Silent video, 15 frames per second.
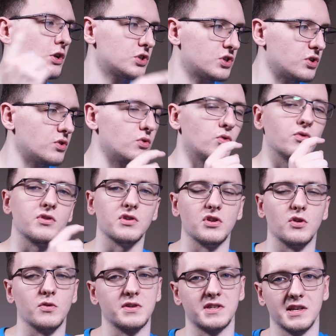to the
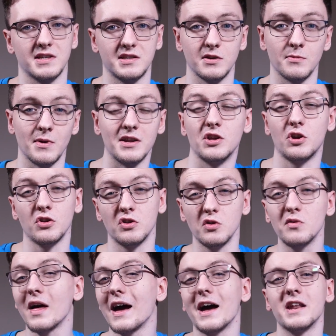new system, and you can
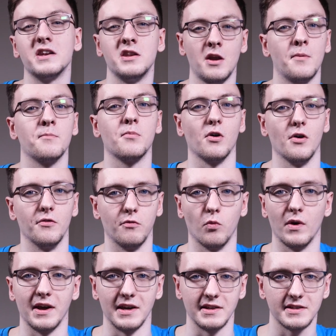do that a number of
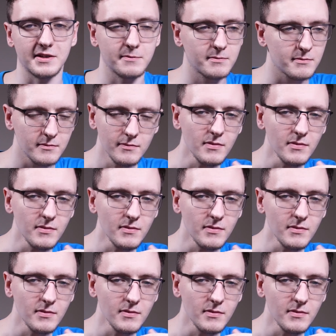ways.